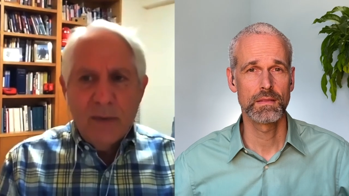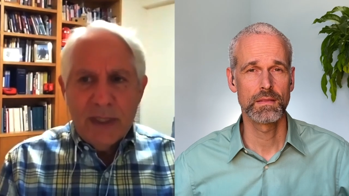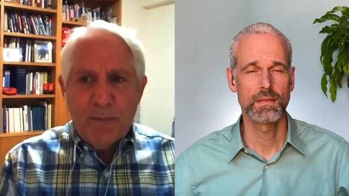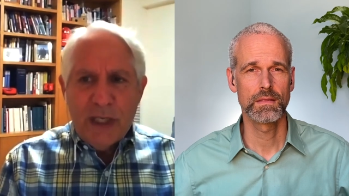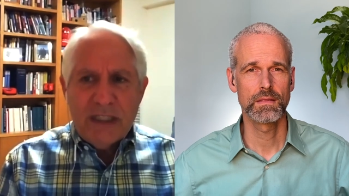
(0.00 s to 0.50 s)

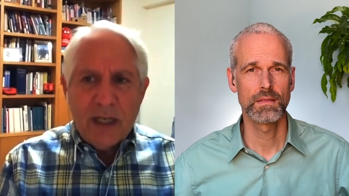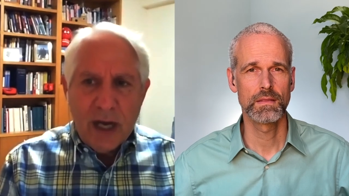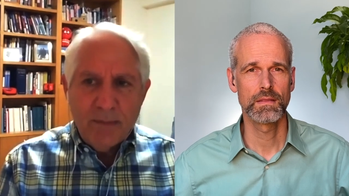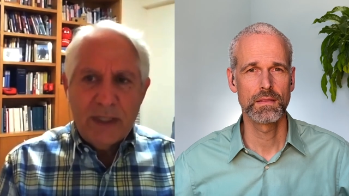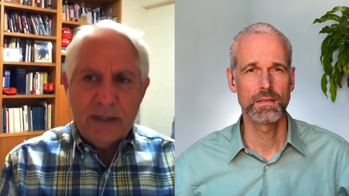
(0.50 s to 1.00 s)
Speaker 1: When the police
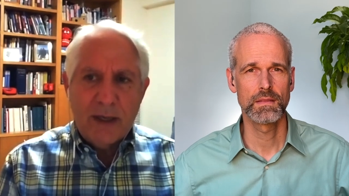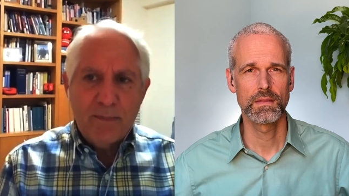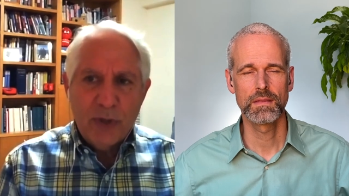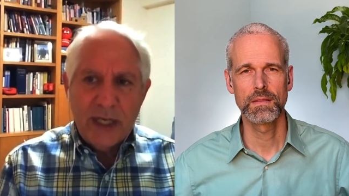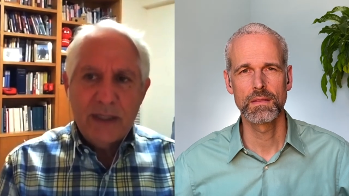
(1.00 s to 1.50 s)
come to
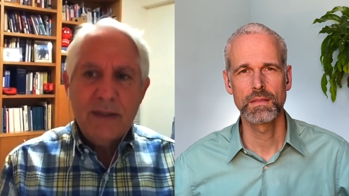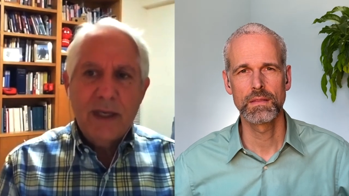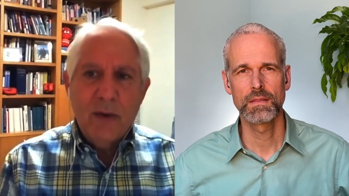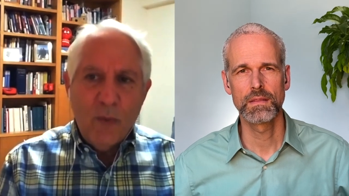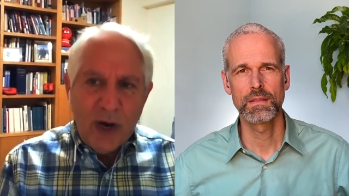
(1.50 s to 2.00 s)
some place,
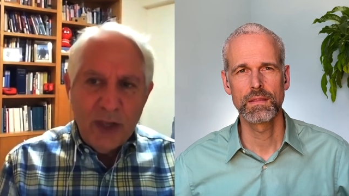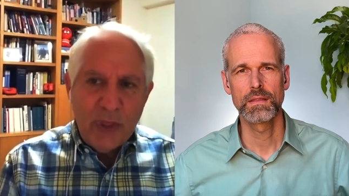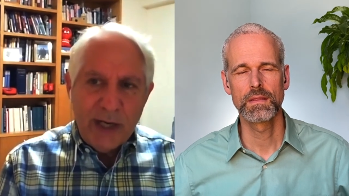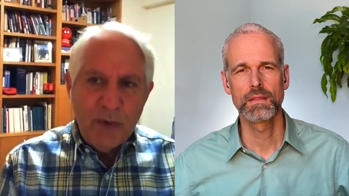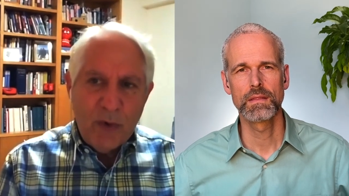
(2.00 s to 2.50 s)
one
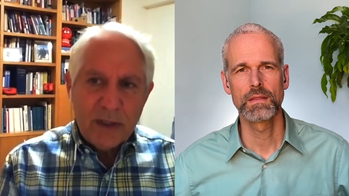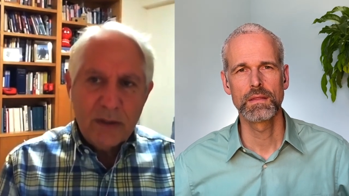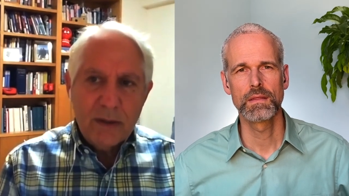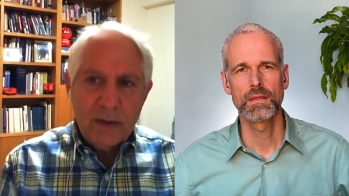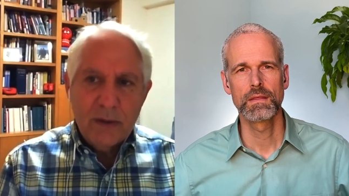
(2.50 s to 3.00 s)
thing we
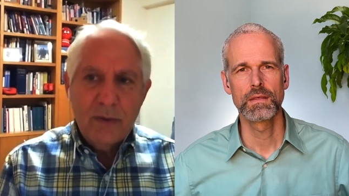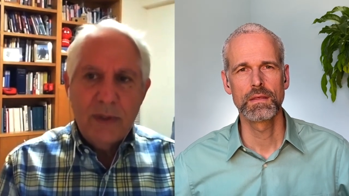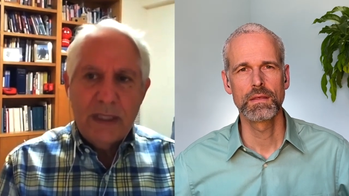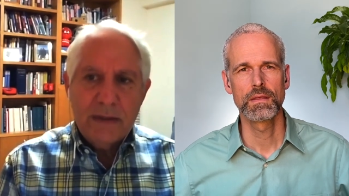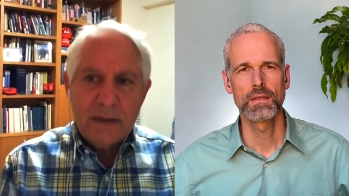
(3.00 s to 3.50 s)
want to
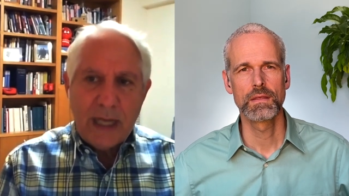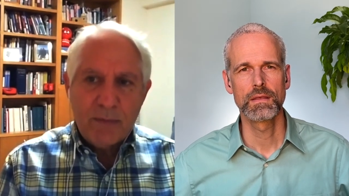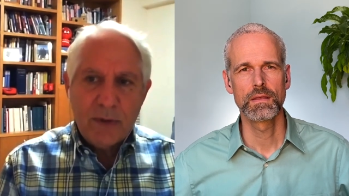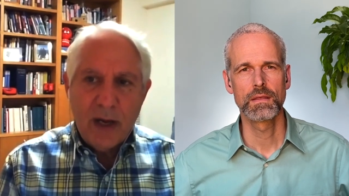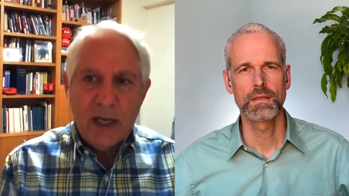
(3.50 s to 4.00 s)
do is
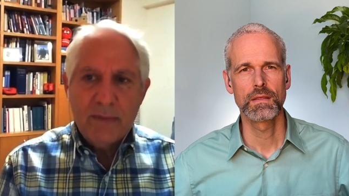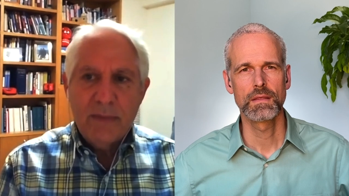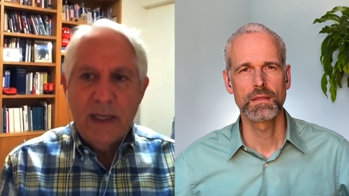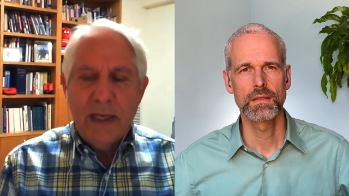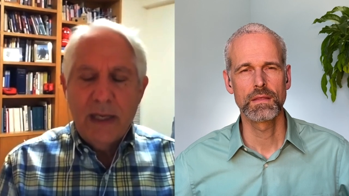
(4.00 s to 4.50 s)
stop
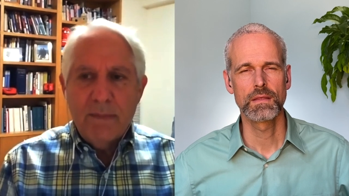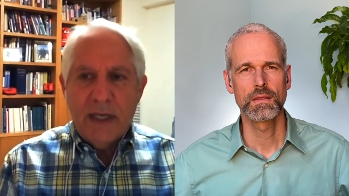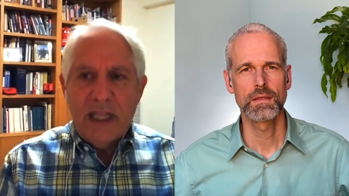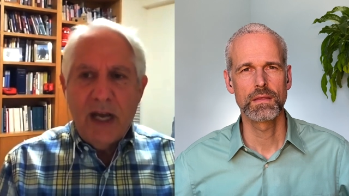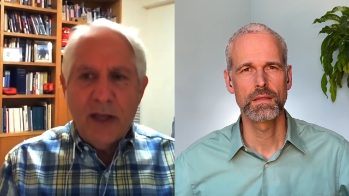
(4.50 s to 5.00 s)
crime.
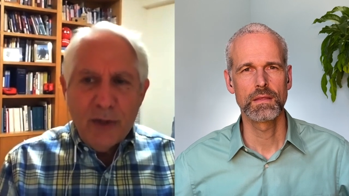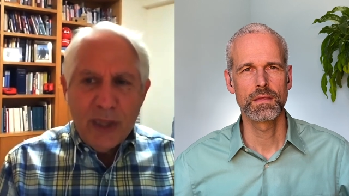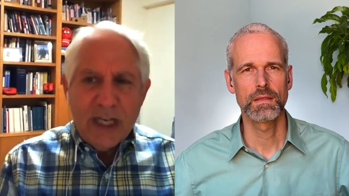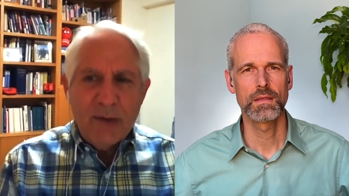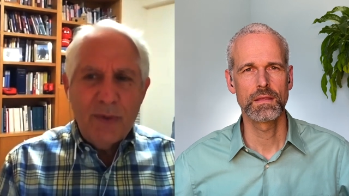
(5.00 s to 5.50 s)
But the other
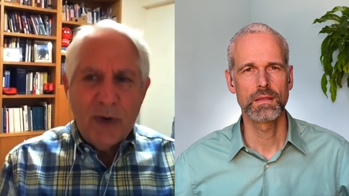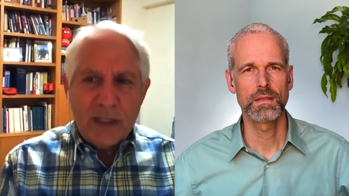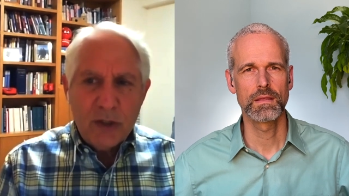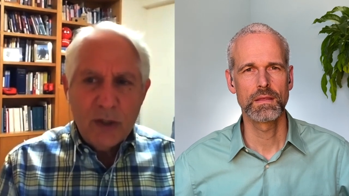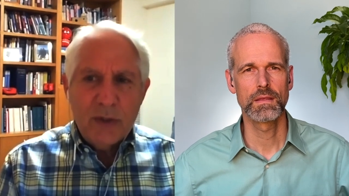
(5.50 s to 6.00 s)
thing we
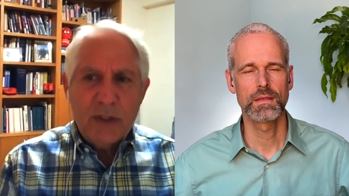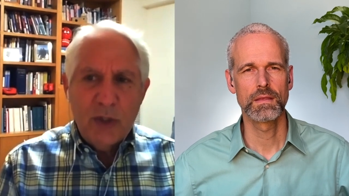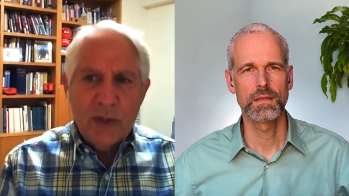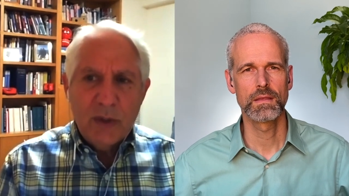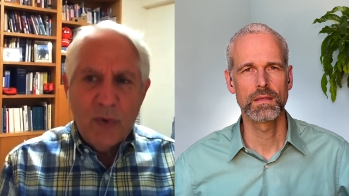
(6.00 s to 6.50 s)
want to do is
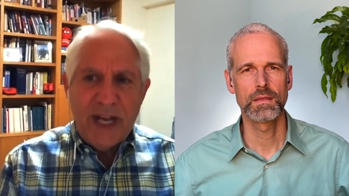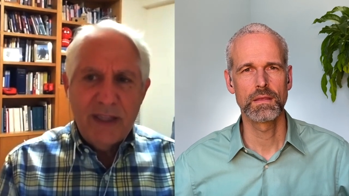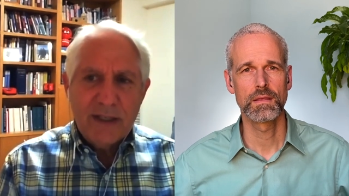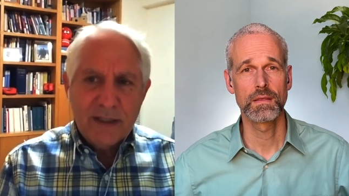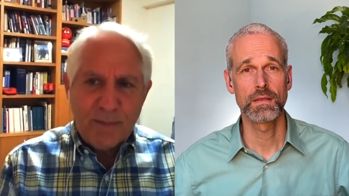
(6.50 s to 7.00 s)
do it in a
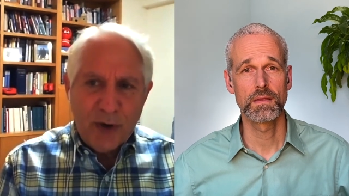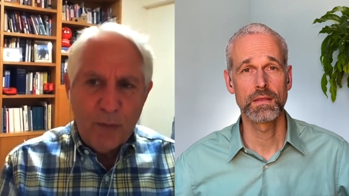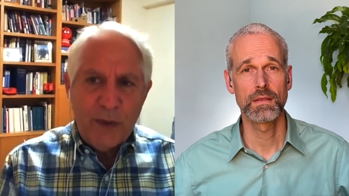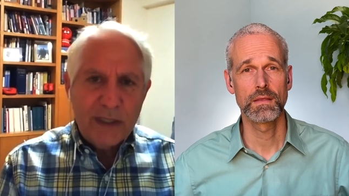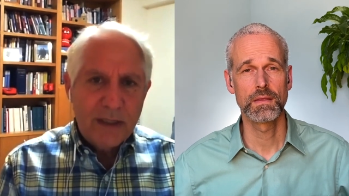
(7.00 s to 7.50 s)
way that is
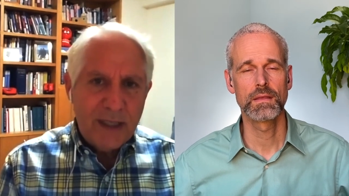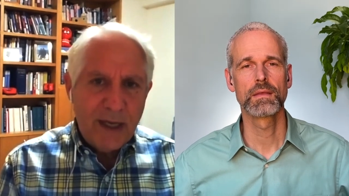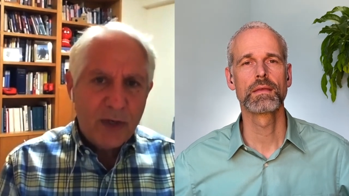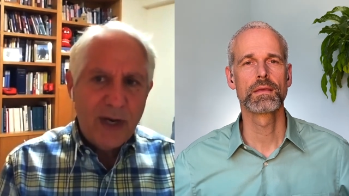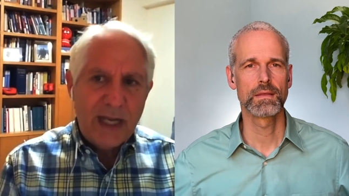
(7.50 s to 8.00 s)
appropriate in a
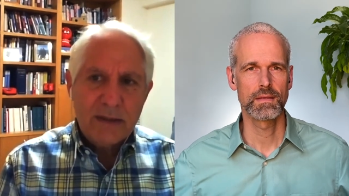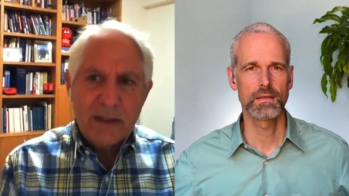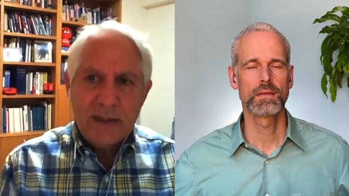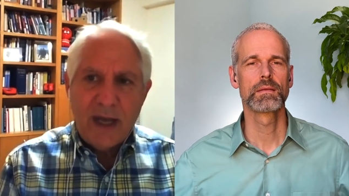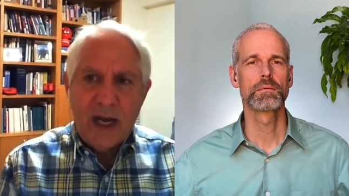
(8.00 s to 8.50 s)
democratic
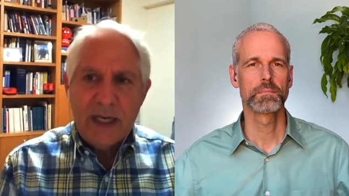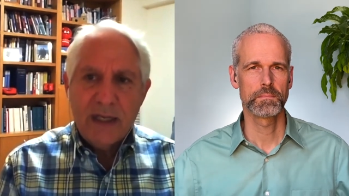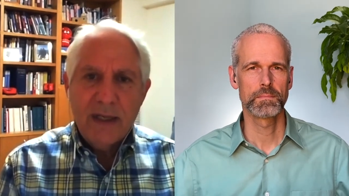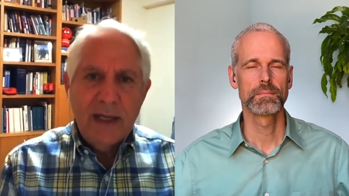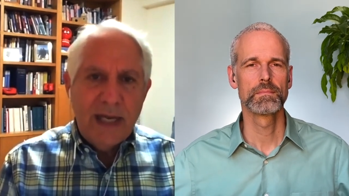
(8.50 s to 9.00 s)

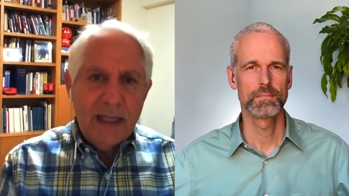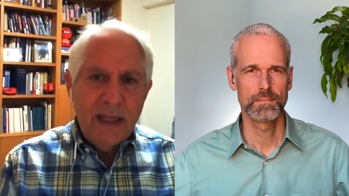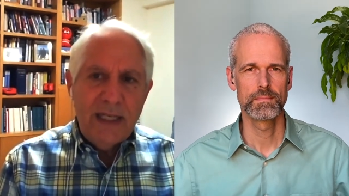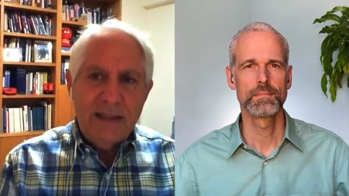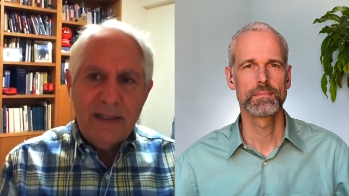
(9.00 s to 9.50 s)
society
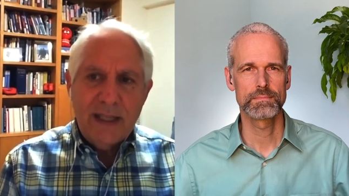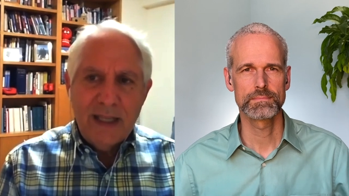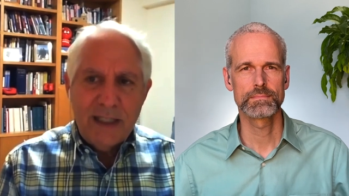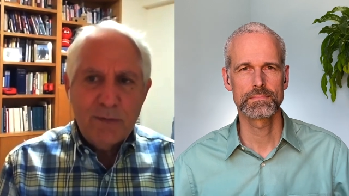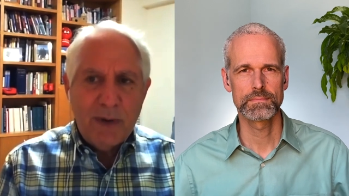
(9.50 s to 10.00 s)
and leads to the
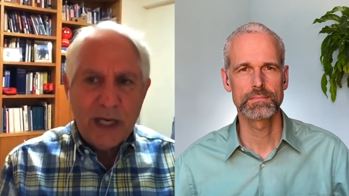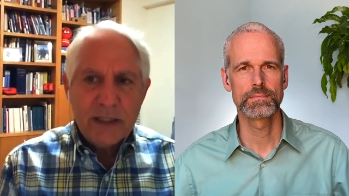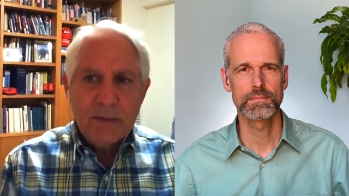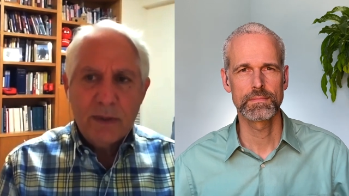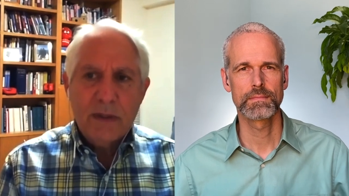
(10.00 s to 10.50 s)
least
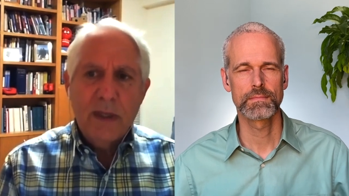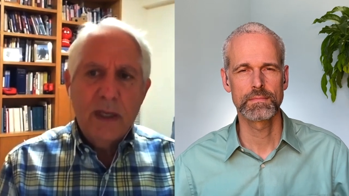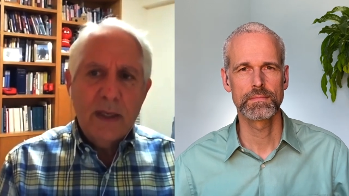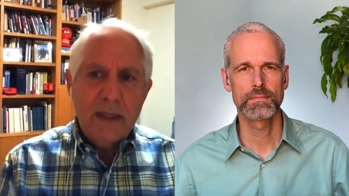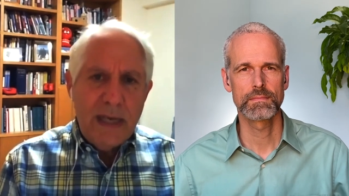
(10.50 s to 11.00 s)
possible
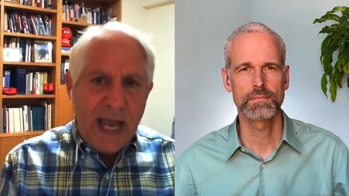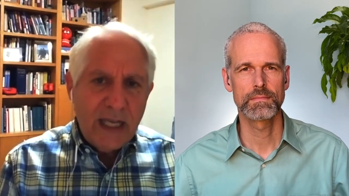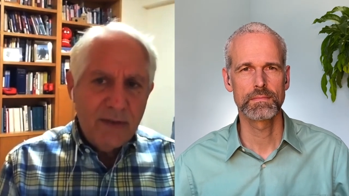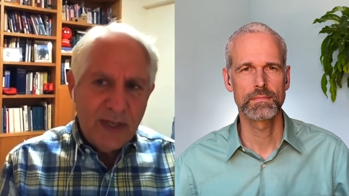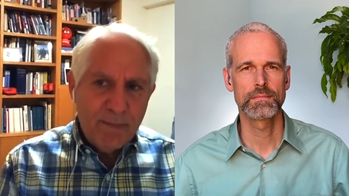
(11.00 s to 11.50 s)

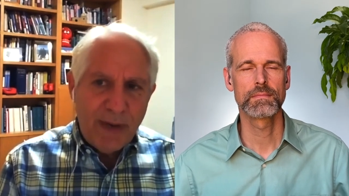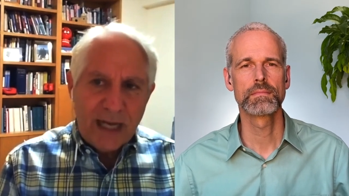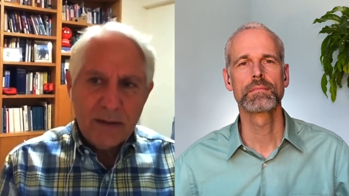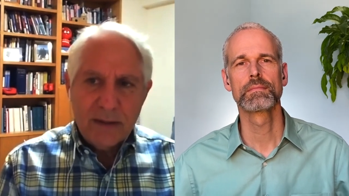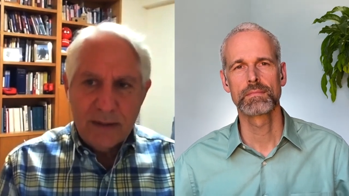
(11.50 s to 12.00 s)
negative impact on